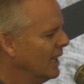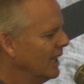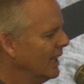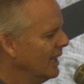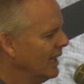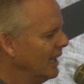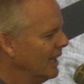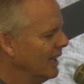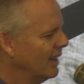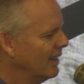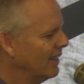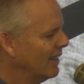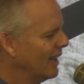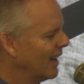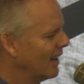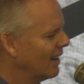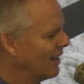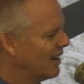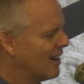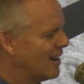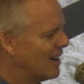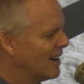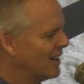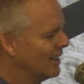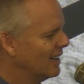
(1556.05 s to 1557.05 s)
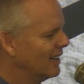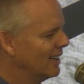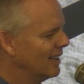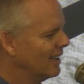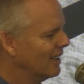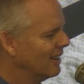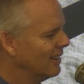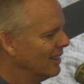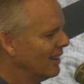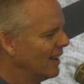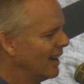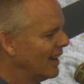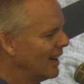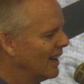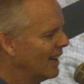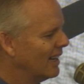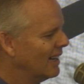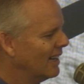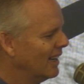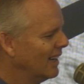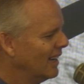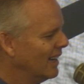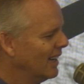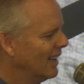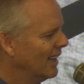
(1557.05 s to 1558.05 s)
in that continent that
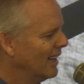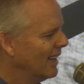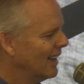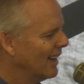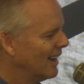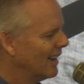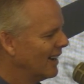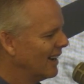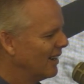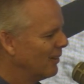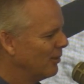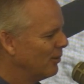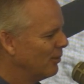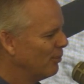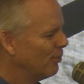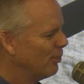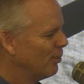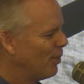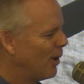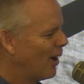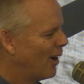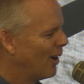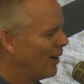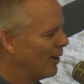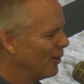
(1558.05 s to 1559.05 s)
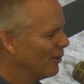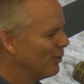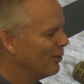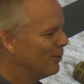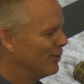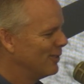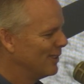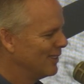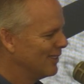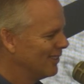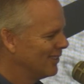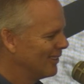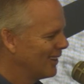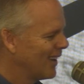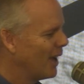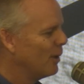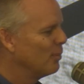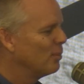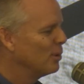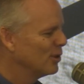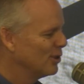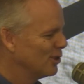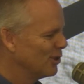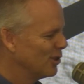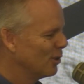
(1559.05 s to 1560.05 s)
part of
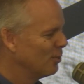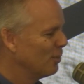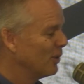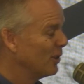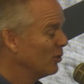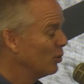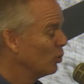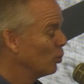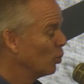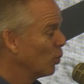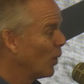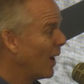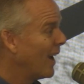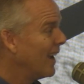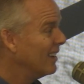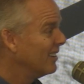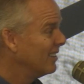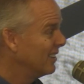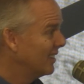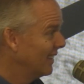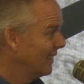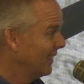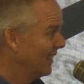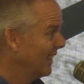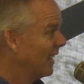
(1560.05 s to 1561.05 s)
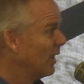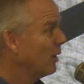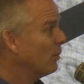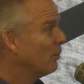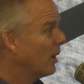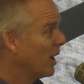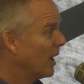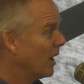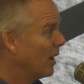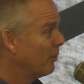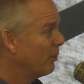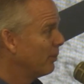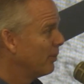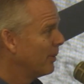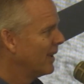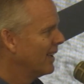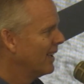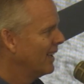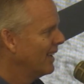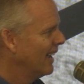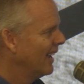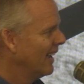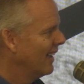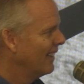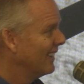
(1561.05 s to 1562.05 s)
discipleship is raising them up
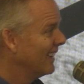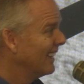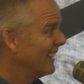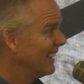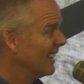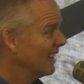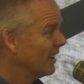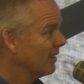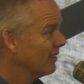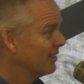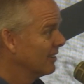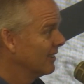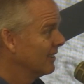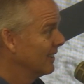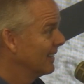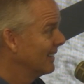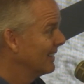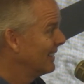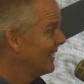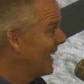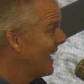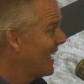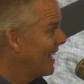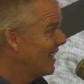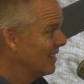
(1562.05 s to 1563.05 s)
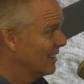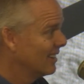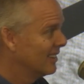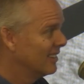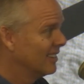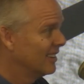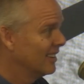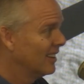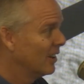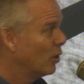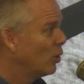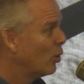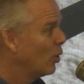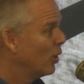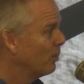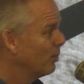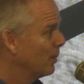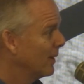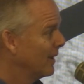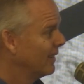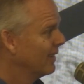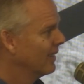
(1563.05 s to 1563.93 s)
and the gifts and the talents and equipping